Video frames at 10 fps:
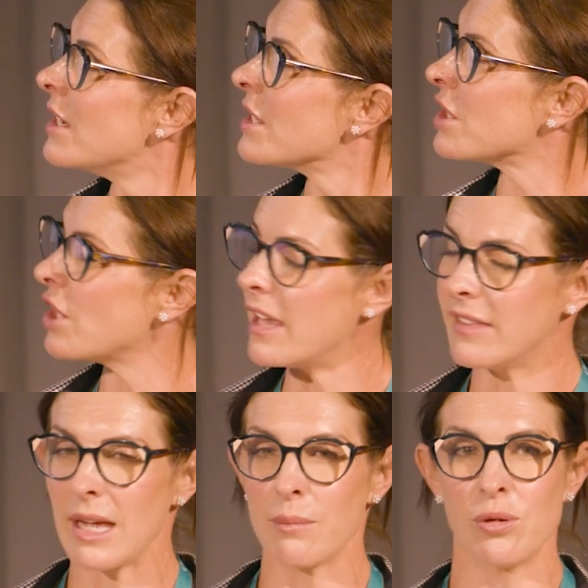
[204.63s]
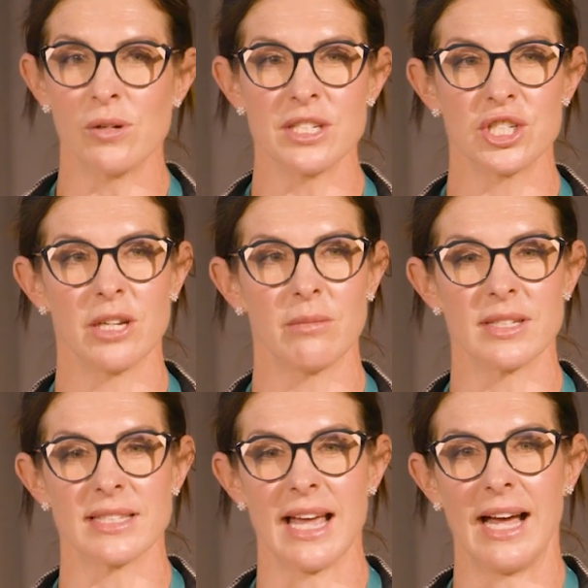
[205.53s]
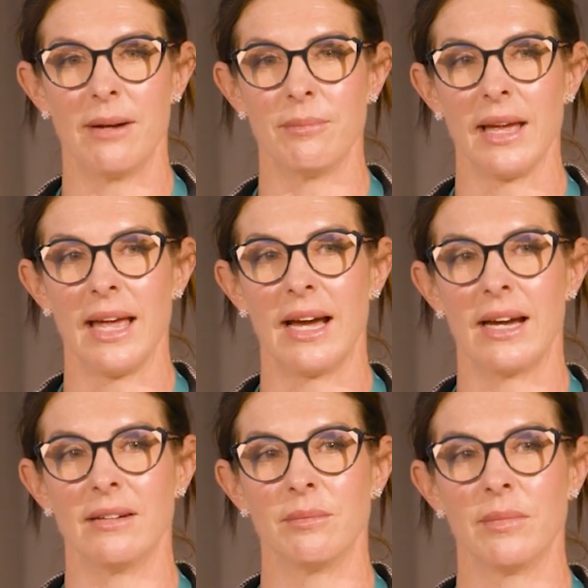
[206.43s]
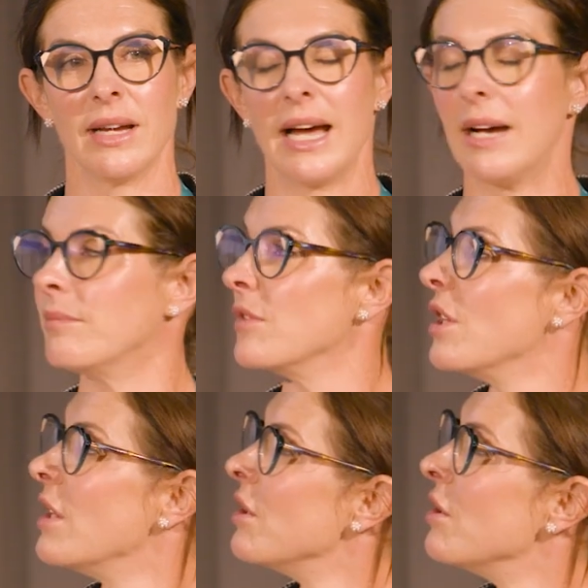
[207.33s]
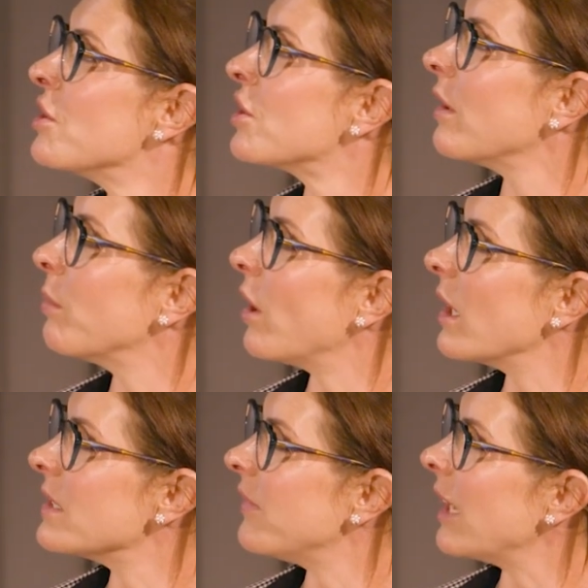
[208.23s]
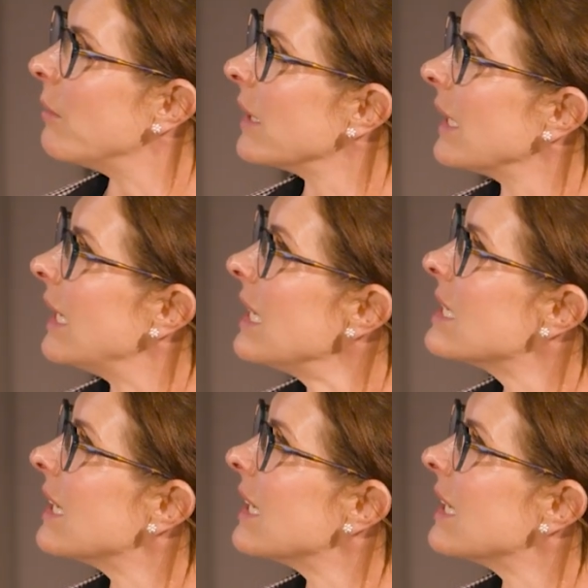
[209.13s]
So at that point, she was our sort of product development lead,